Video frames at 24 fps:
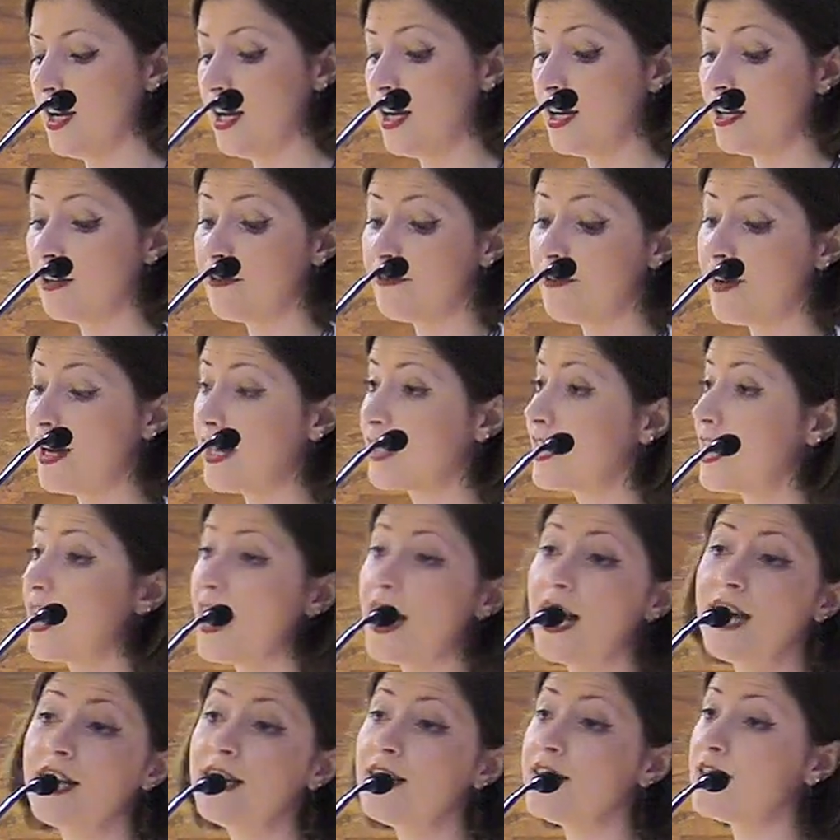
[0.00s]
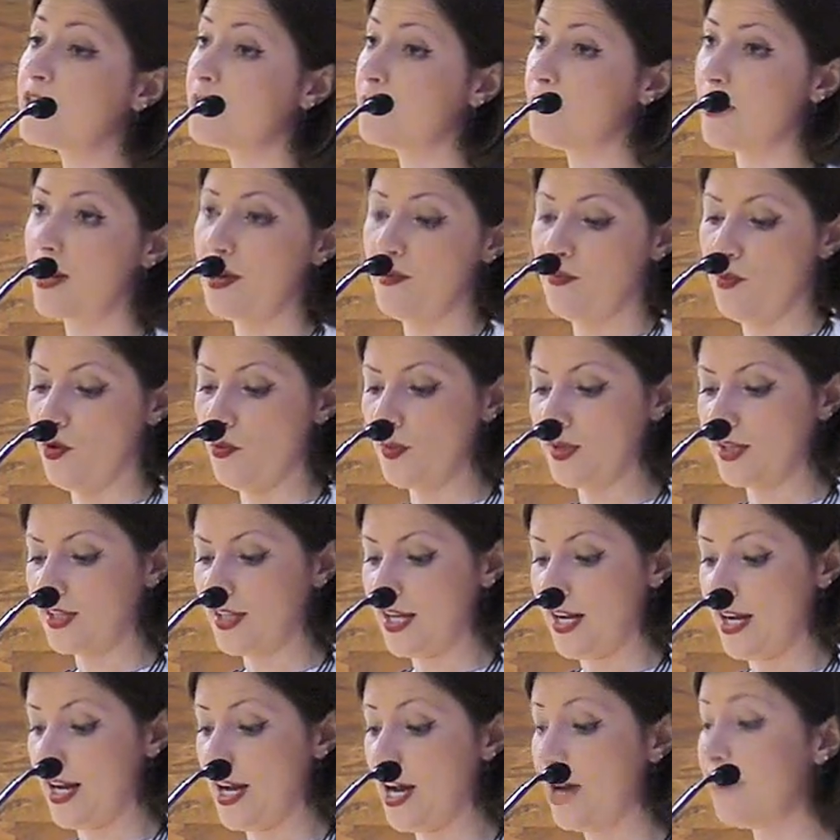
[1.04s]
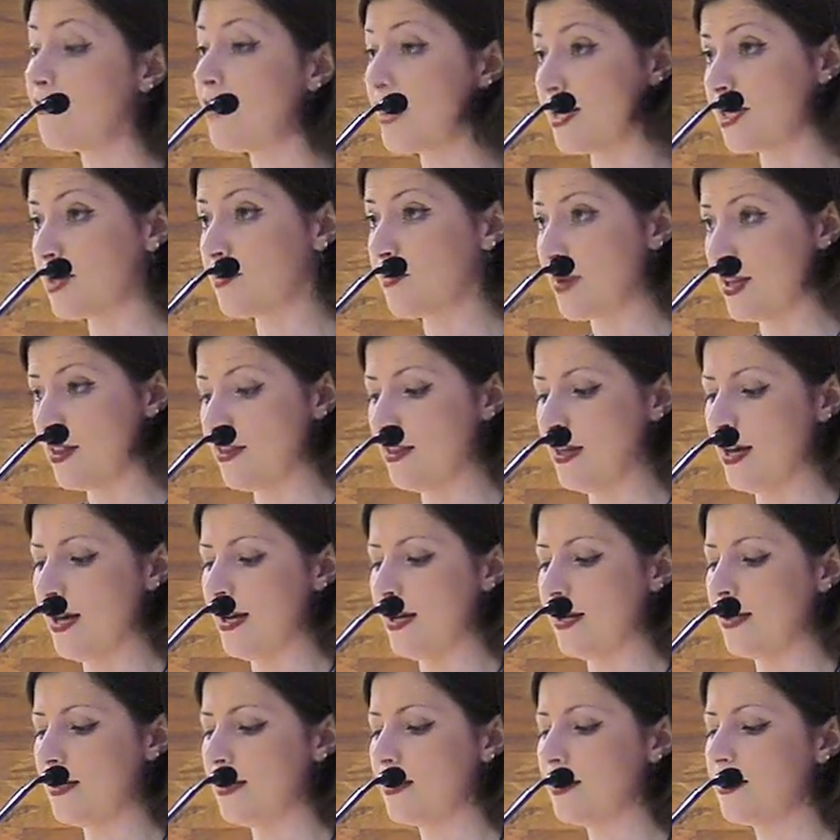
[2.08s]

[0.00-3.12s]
In fact, any spare moment I have, I spend there.